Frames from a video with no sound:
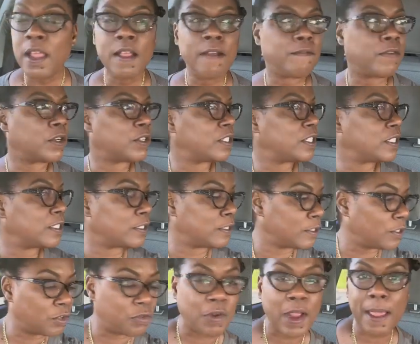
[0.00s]
versus
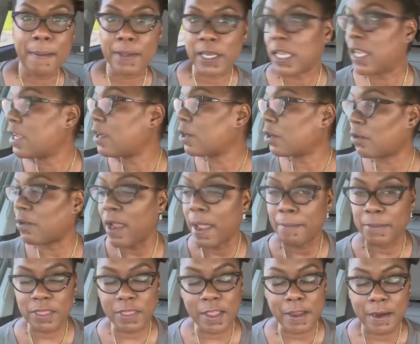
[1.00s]
grabbing here and
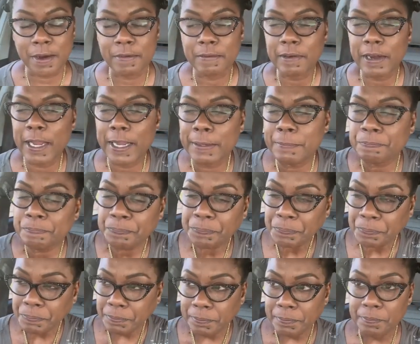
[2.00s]
grabbing there, right?
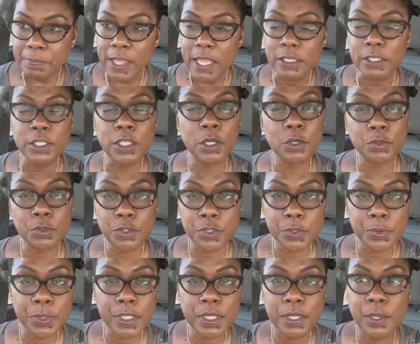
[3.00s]
So
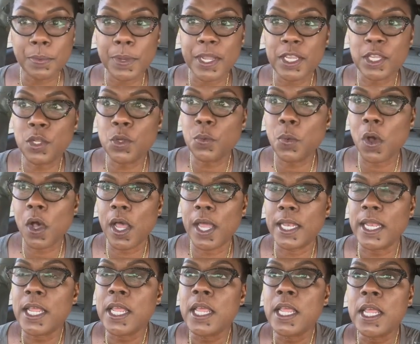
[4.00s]
do it the way you want.
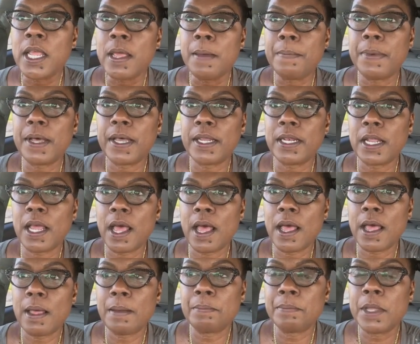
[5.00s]
But
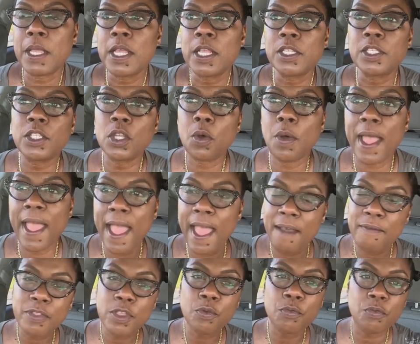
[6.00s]
so
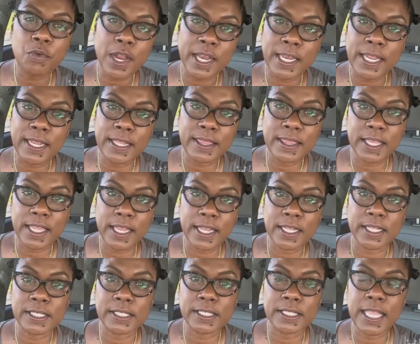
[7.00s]
have the running
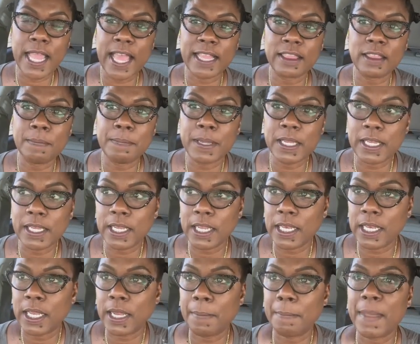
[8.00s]
things at the
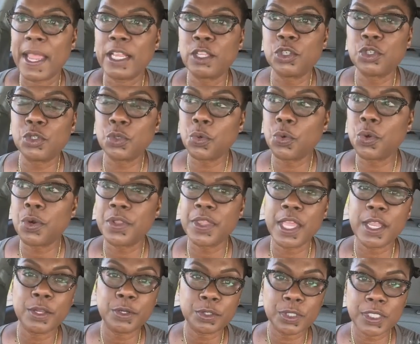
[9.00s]
beginning. Make sure
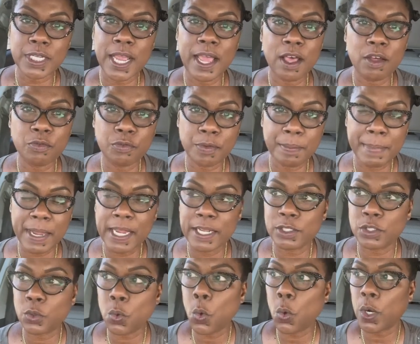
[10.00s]
that your child
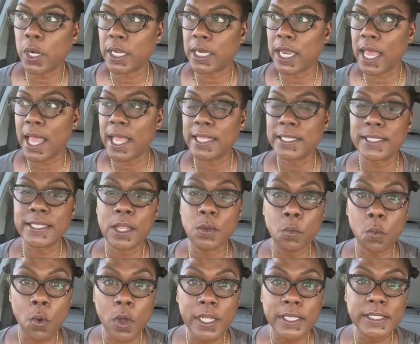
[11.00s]
remains organized. They
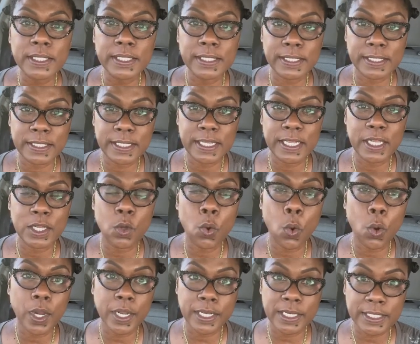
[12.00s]
want to see
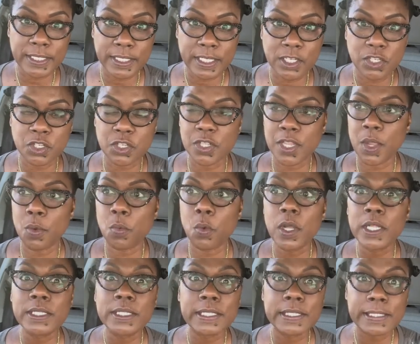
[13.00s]
organization. They
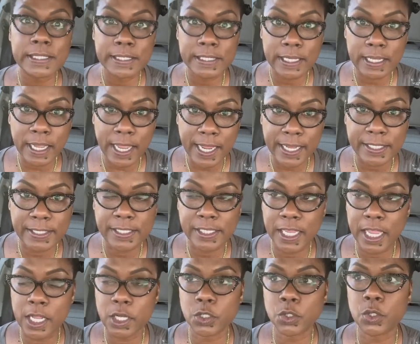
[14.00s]
want to see a
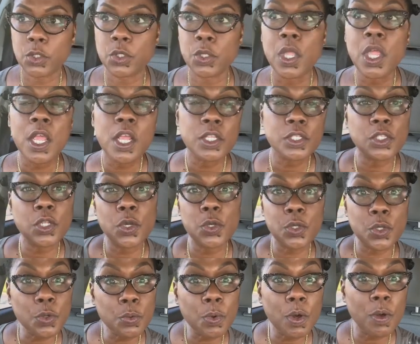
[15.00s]
schedule. So
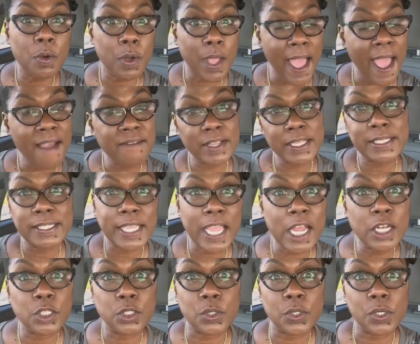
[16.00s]
you will have a
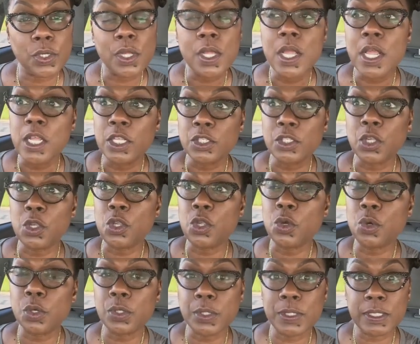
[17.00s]
schedule. So
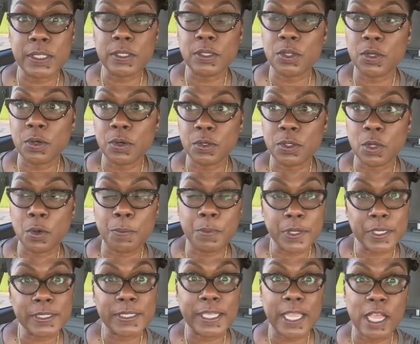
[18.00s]
you'll
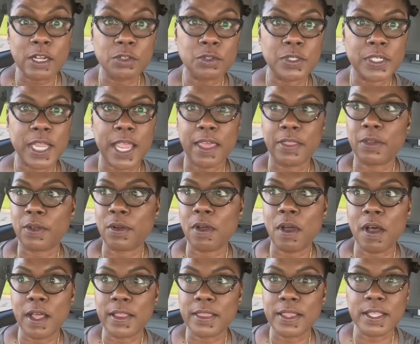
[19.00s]
put a schedule together
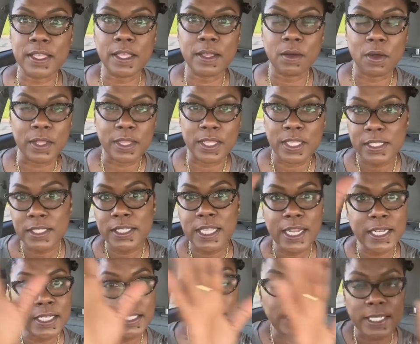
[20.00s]
on this day,
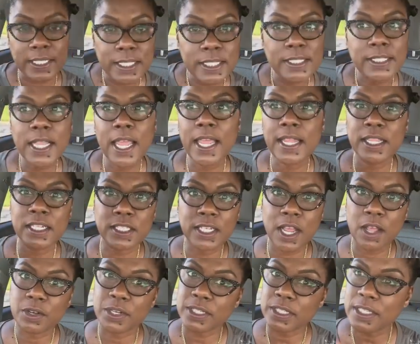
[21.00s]
the
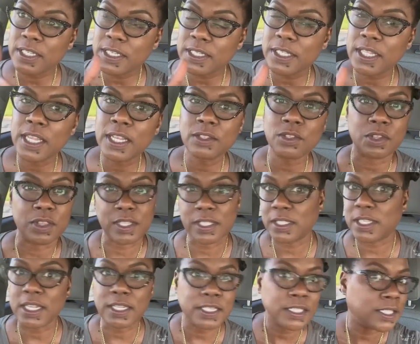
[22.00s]
child does these things. On this
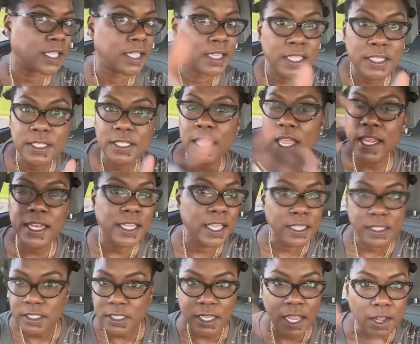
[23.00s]
day,
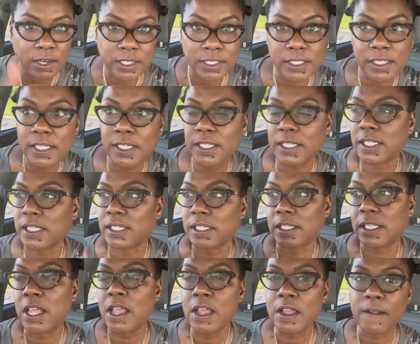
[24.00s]
the child does these
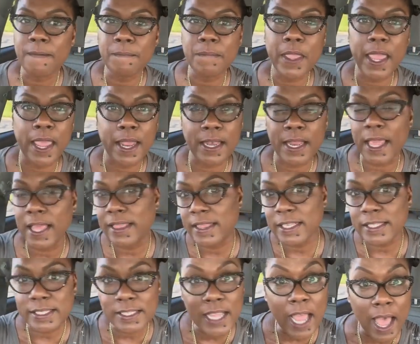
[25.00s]
things. And at
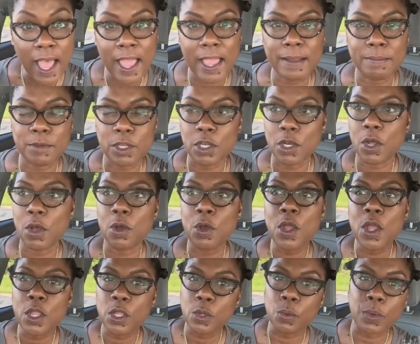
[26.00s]
this time, you
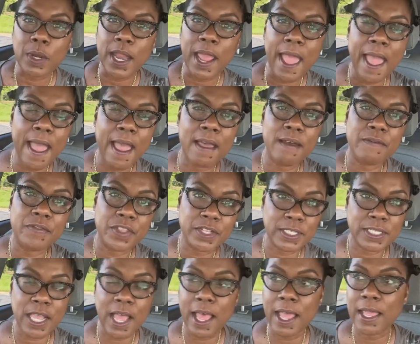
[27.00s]
want to have the
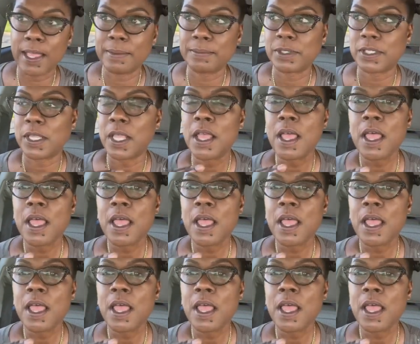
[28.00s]
times.